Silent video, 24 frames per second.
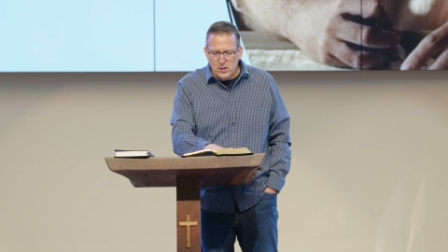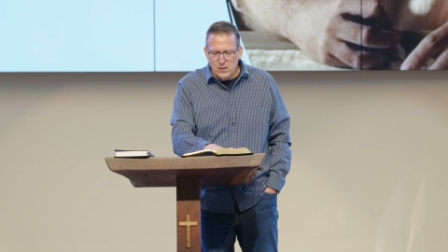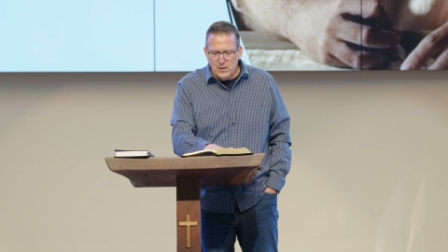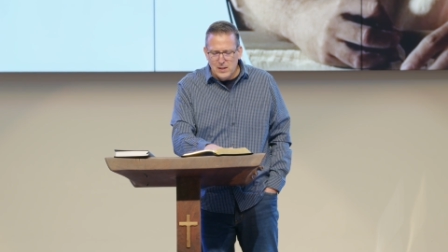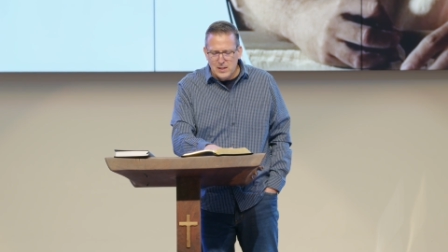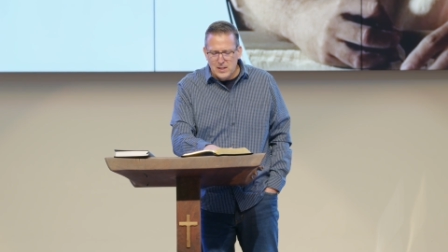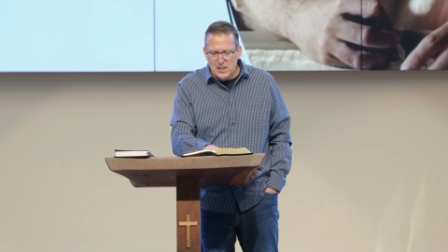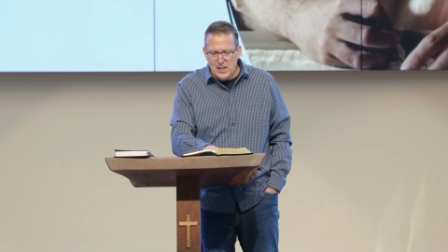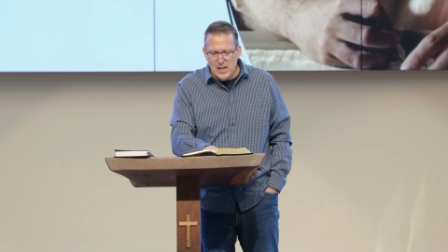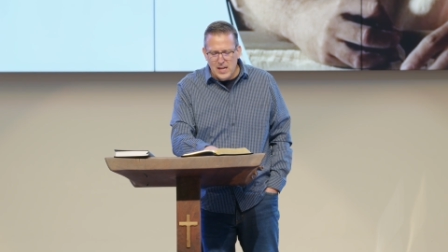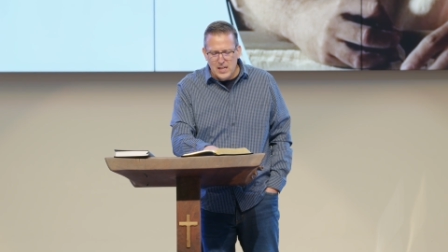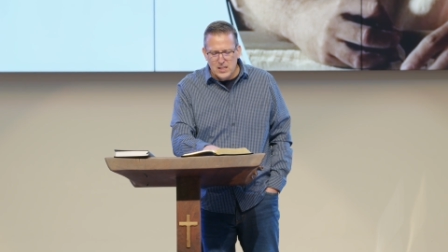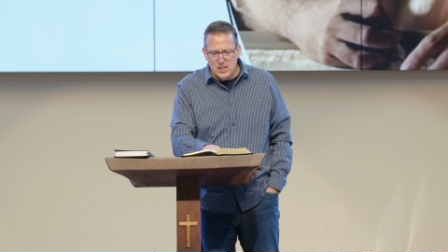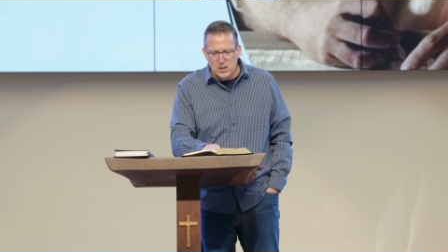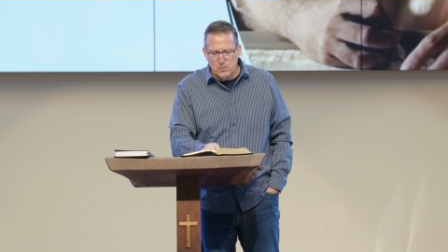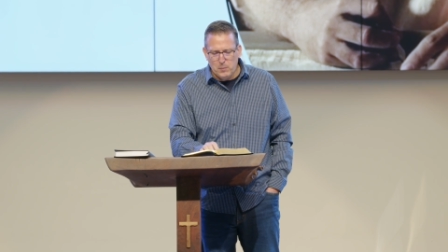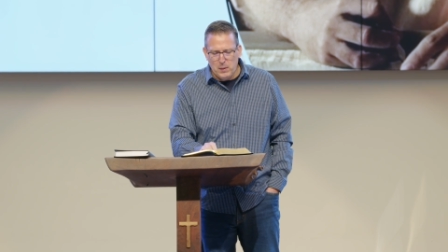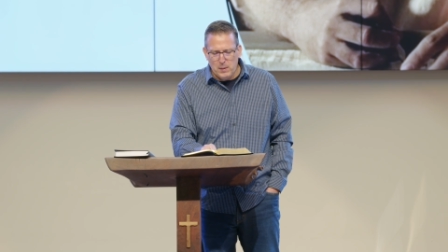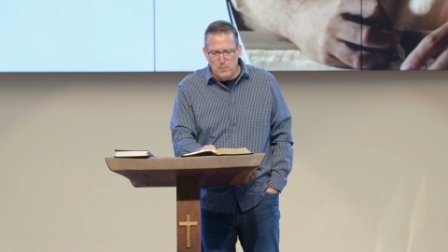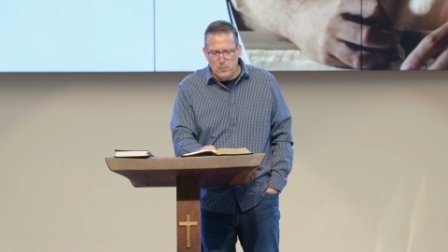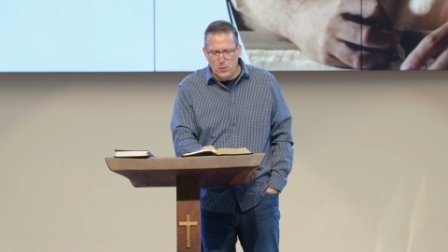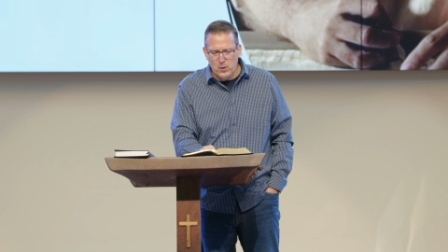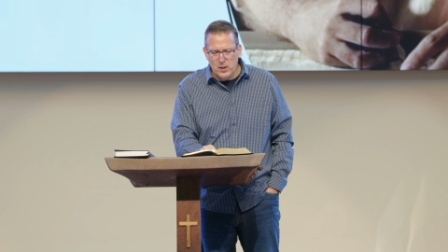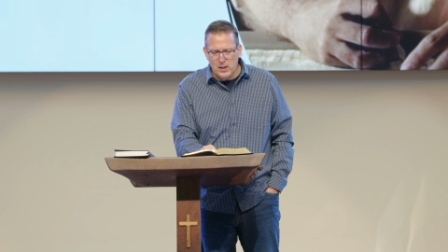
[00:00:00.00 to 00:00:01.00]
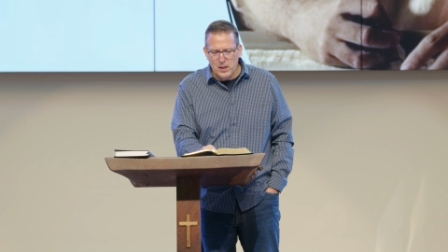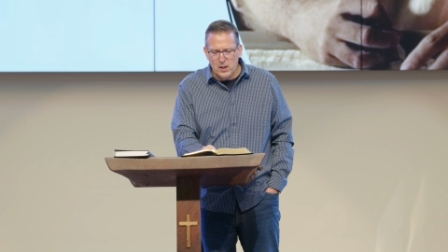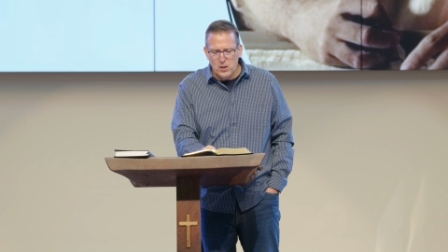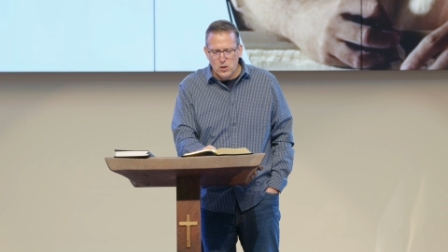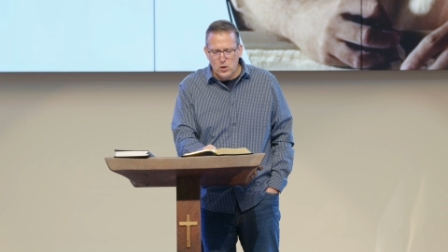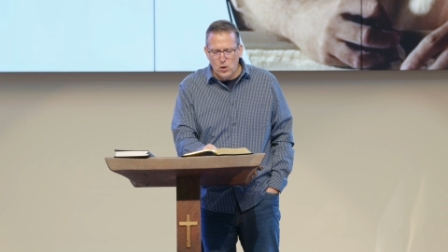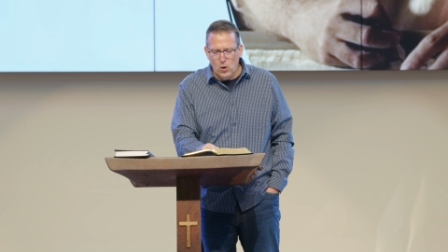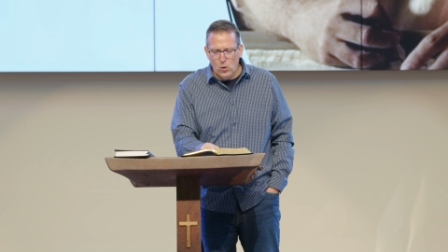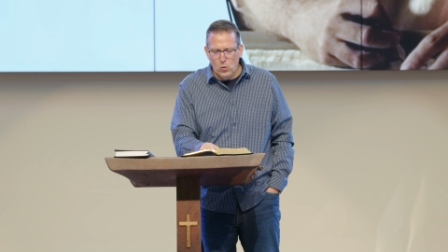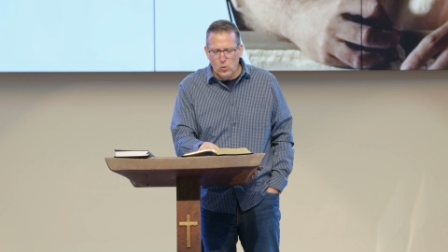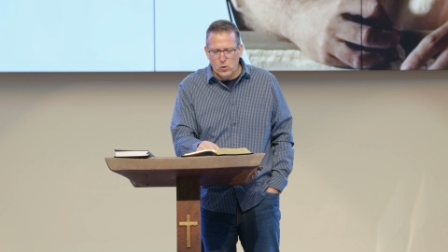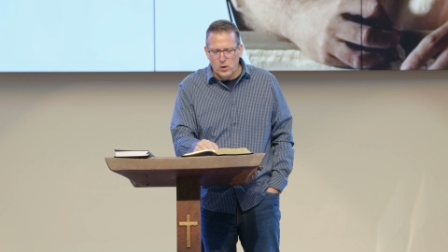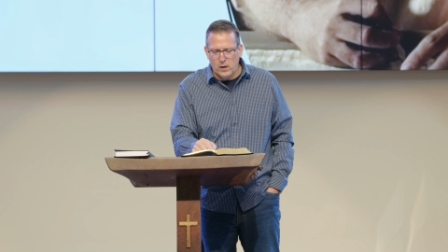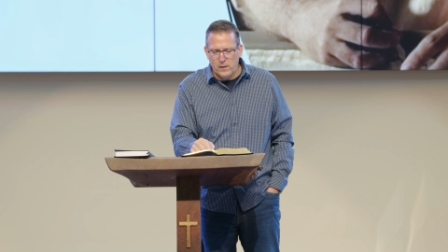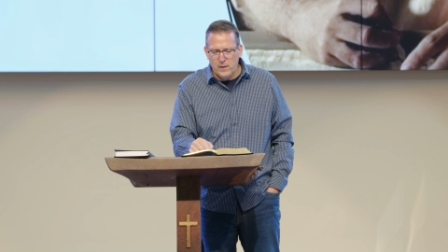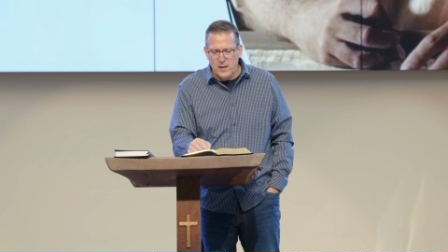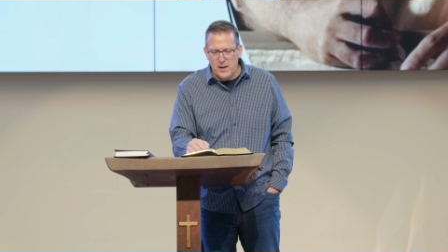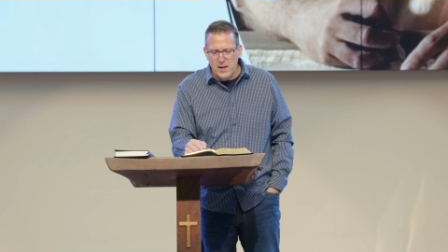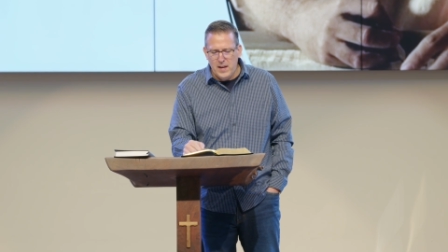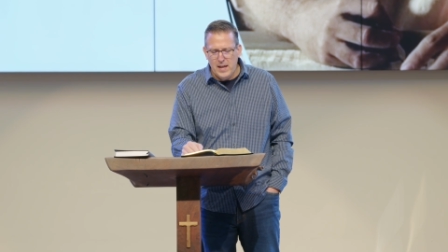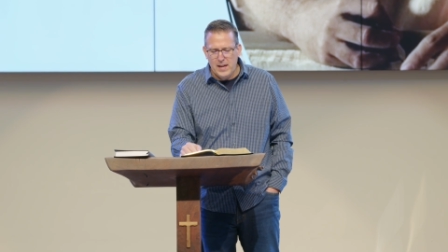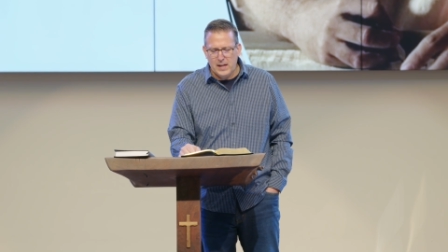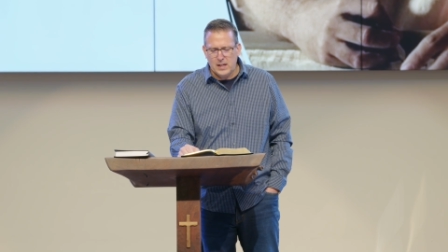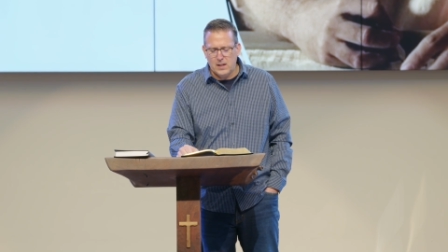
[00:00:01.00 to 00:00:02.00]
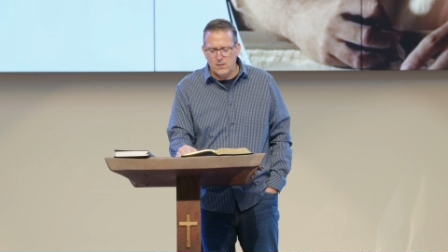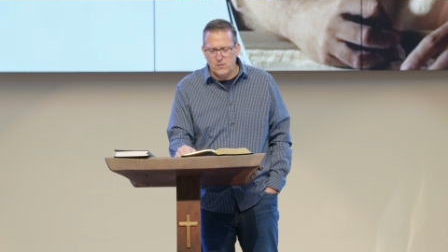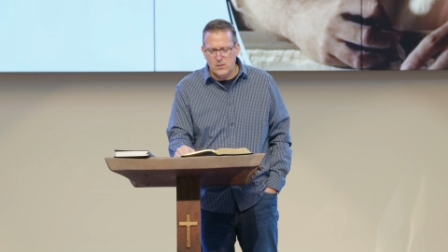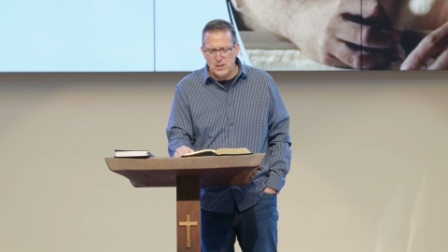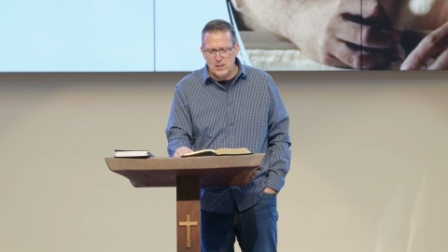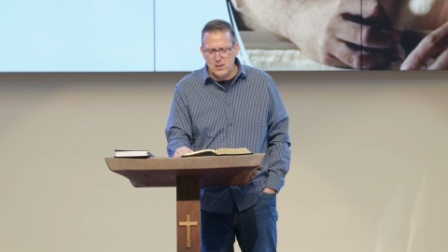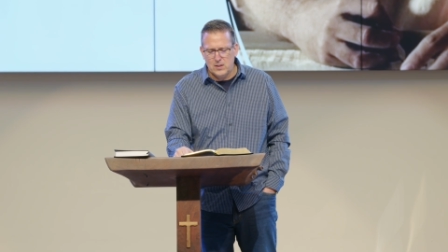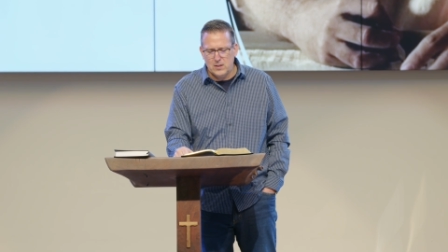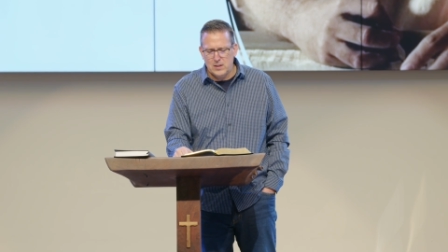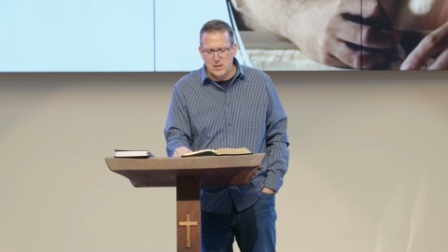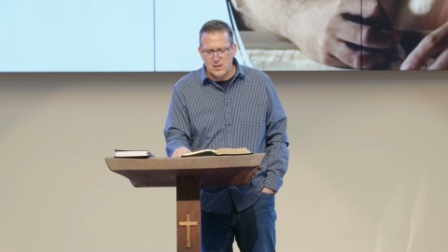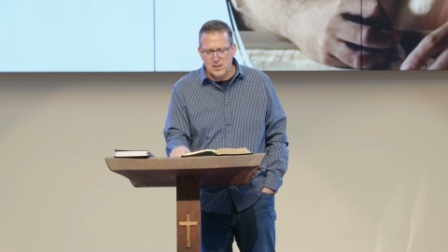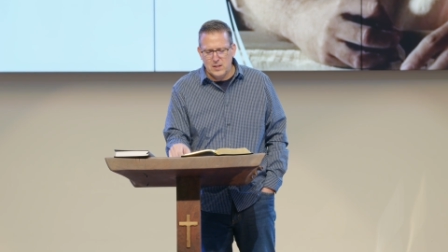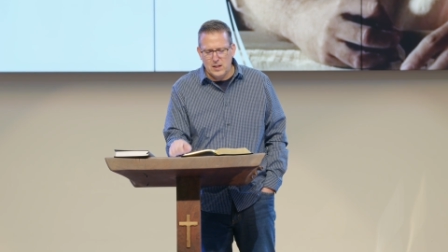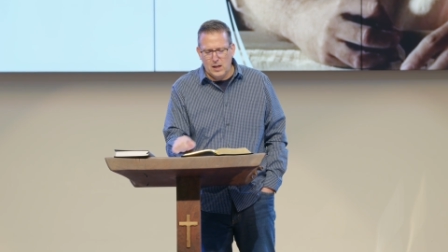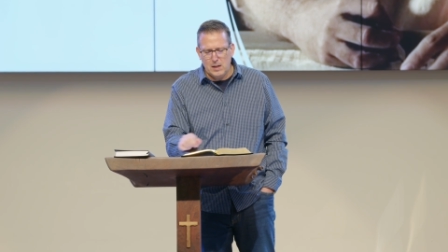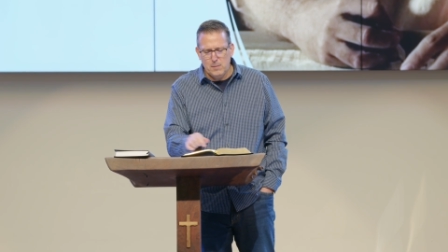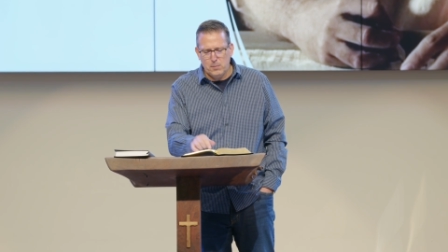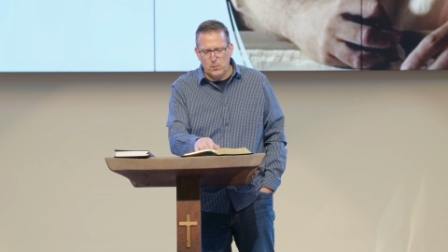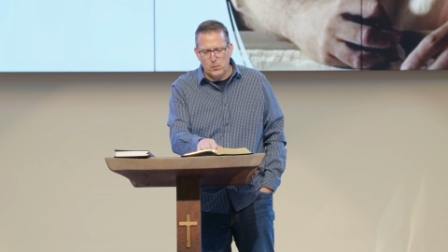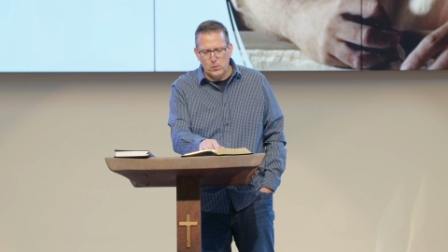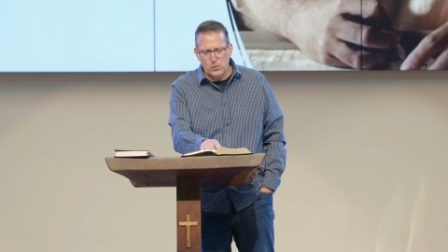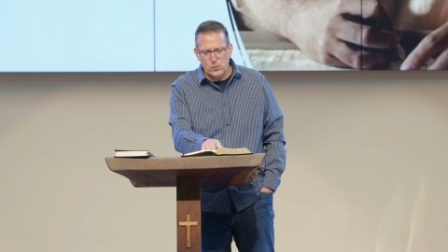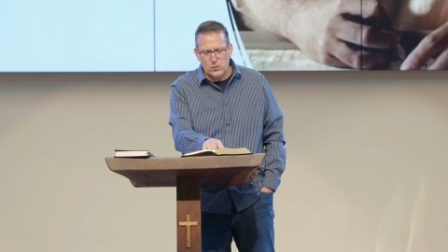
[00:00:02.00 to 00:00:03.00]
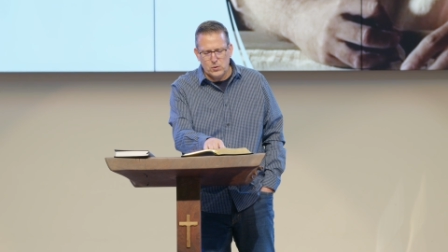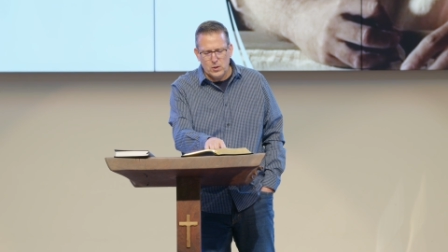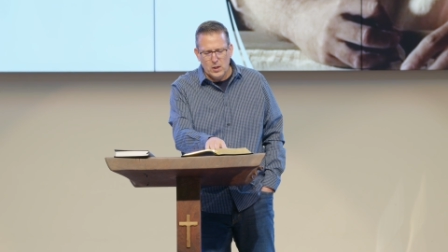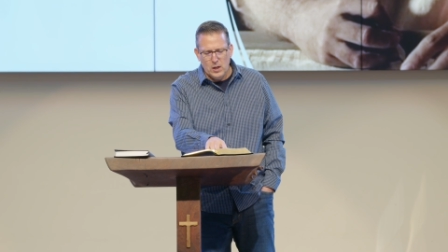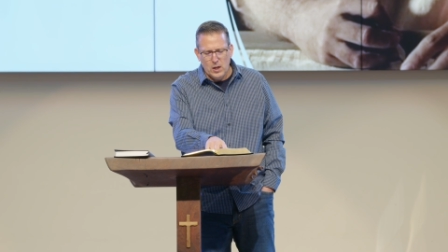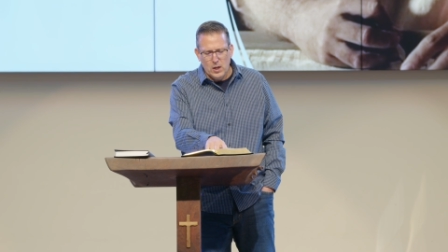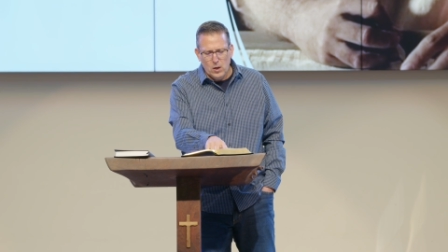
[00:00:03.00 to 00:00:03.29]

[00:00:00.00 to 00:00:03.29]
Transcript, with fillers: the test by putting a yoke on the neck of these disciples,